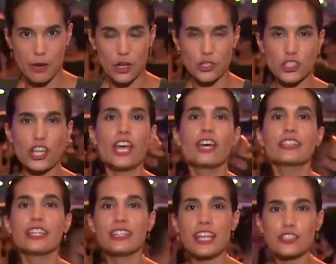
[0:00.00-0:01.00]
march,
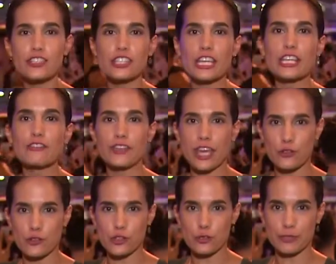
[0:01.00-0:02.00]
the Legislative
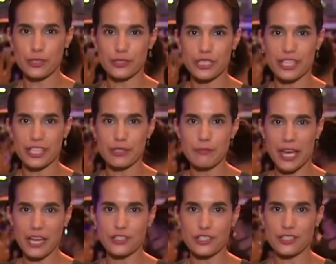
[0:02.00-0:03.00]
Council building. And
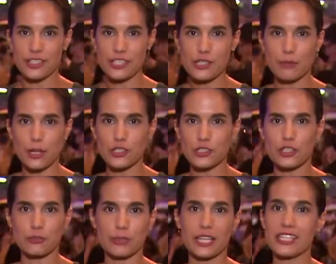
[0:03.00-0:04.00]
imagine this march
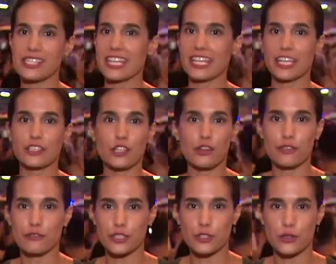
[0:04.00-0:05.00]
took place. It kicked
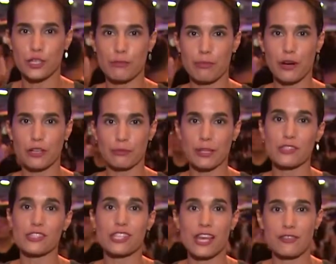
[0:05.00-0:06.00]
off in Victoria Park about
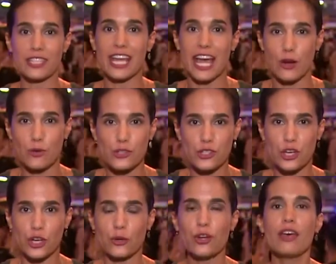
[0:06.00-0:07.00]
seven hours
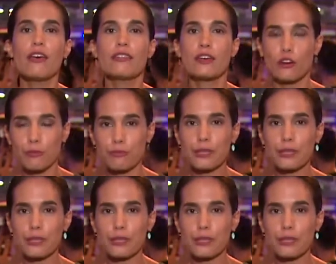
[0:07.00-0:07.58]
ago. There are